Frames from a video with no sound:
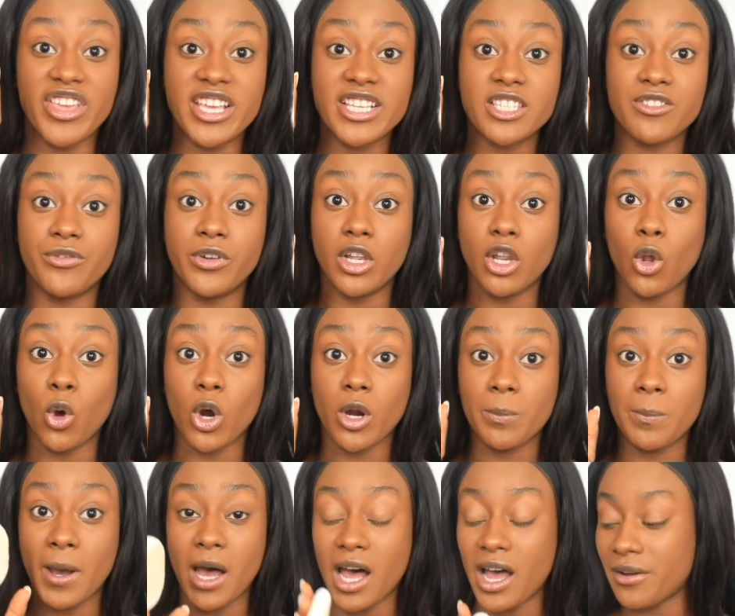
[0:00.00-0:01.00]
This velour
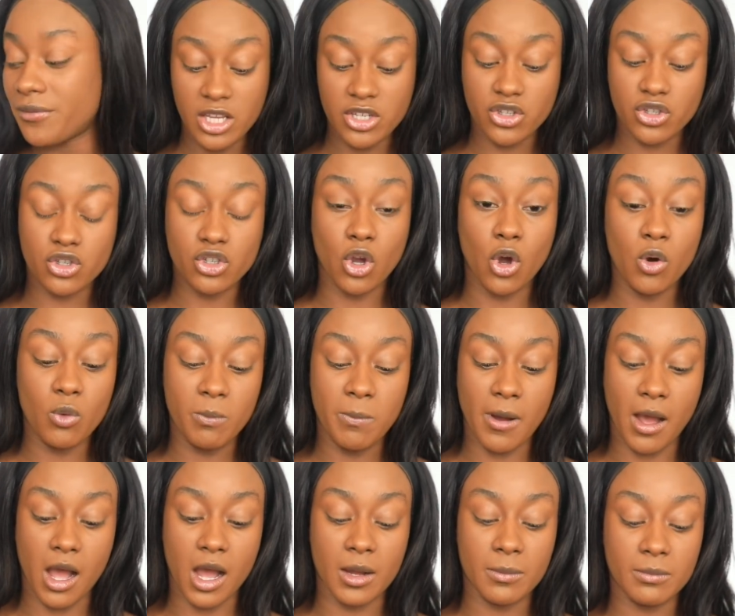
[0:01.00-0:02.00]
puff is so
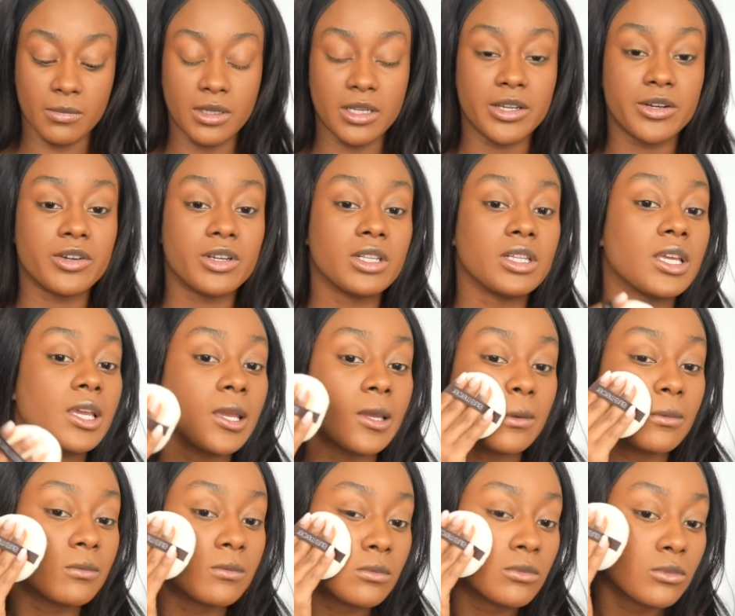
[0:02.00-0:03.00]
bomb,
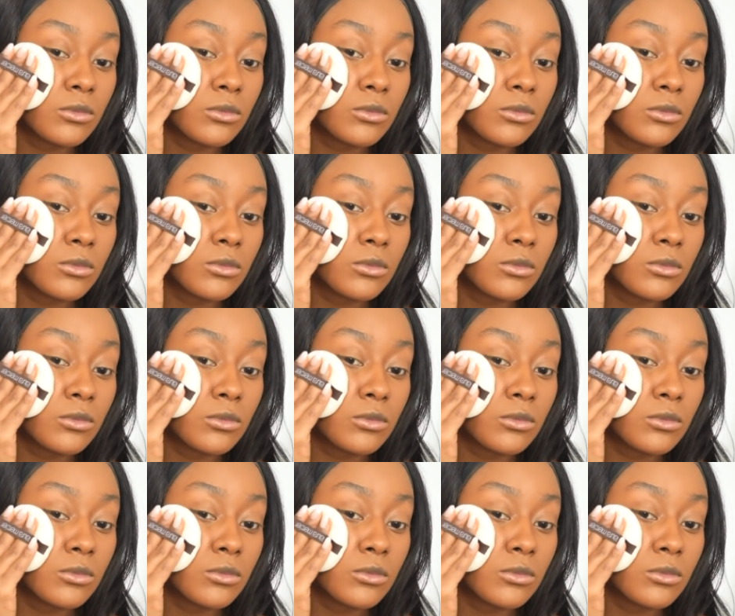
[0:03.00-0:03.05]
literally.